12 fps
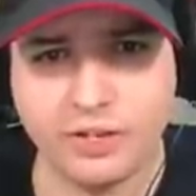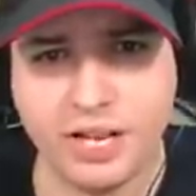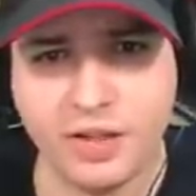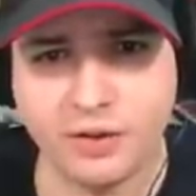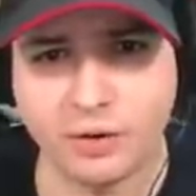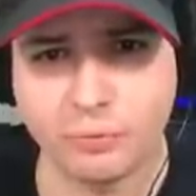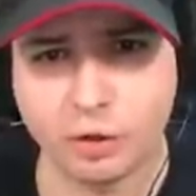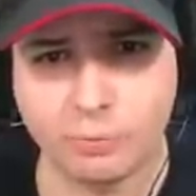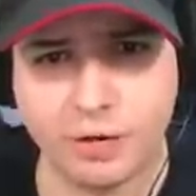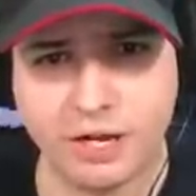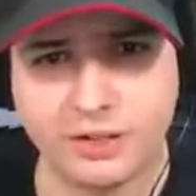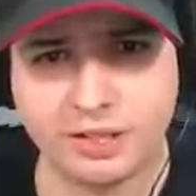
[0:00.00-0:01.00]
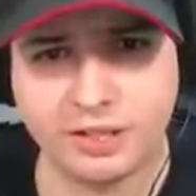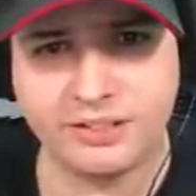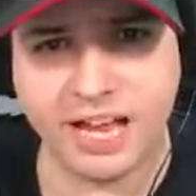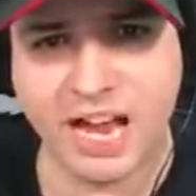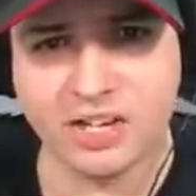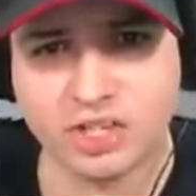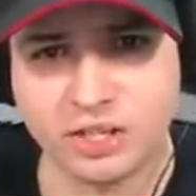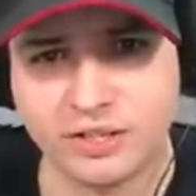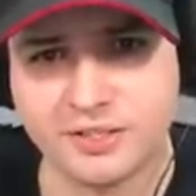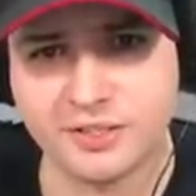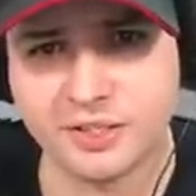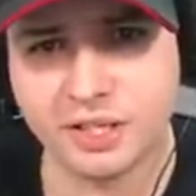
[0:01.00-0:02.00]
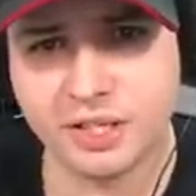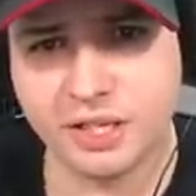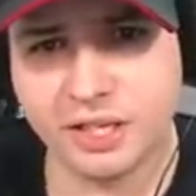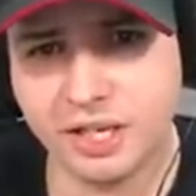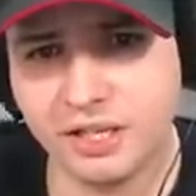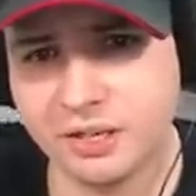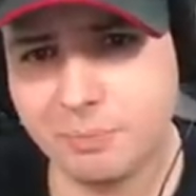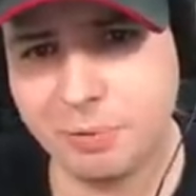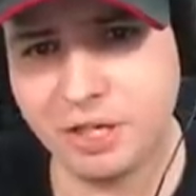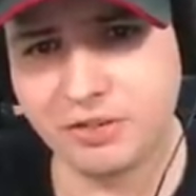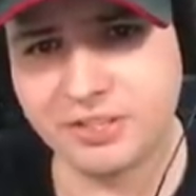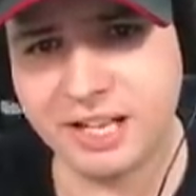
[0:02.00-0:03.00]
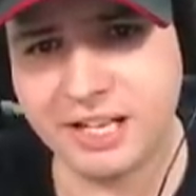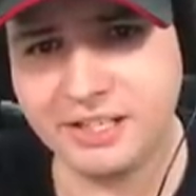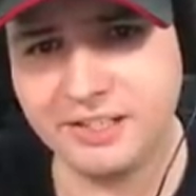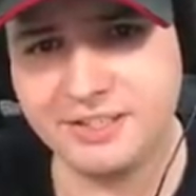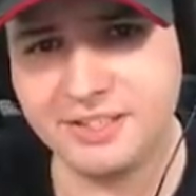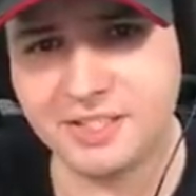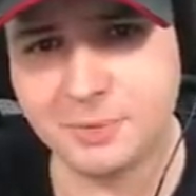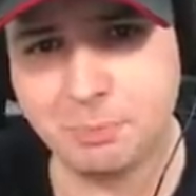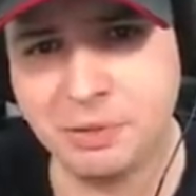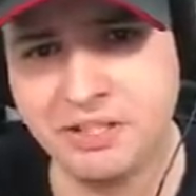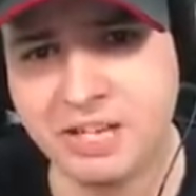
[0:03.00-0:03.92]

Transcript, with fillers: Nether robot dashes, it appears like he's speed